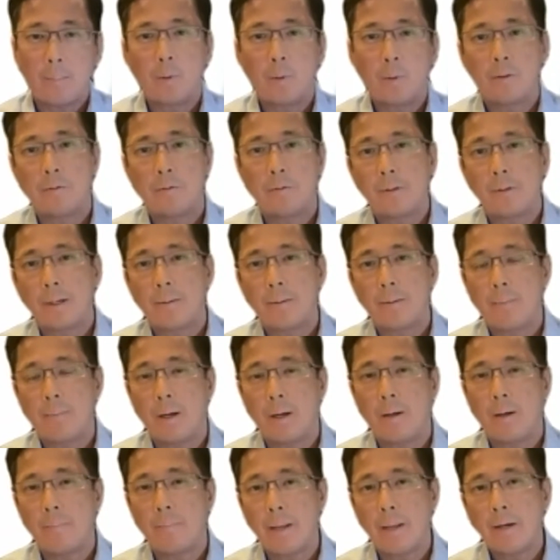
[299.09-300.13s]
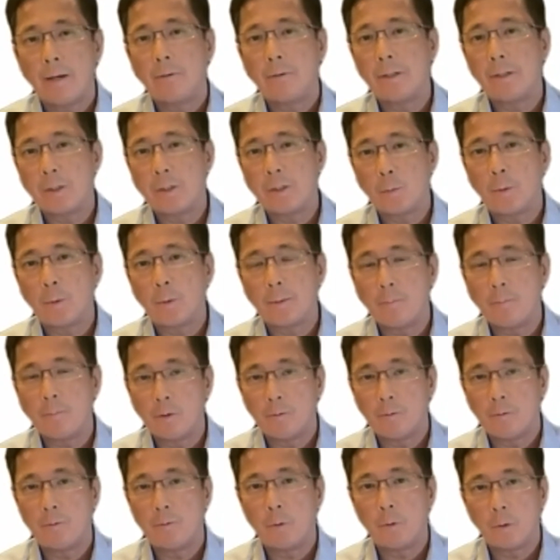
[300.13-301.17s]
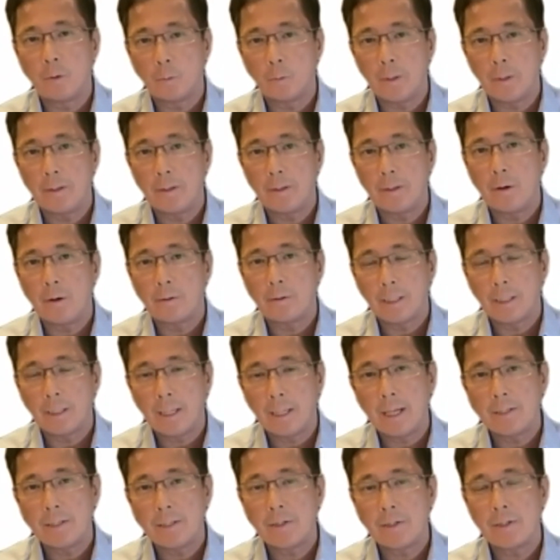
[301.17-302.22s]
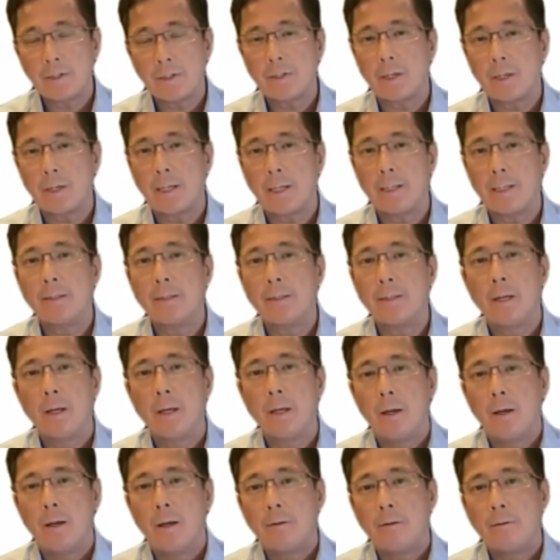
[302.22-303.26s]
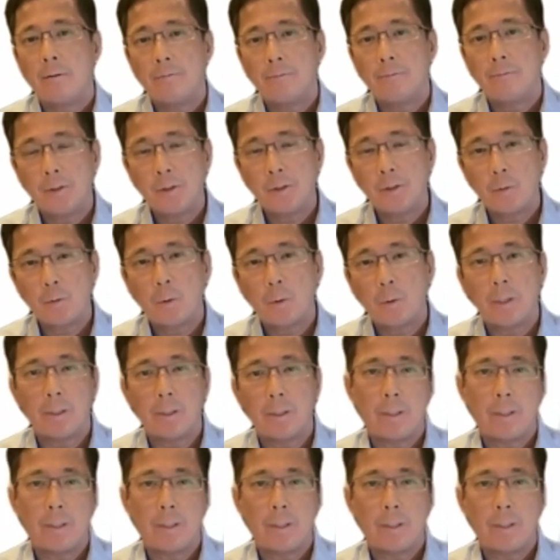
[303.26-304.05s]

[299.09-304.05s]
of um, um, areas we want to move forward with on the cancer side. The first one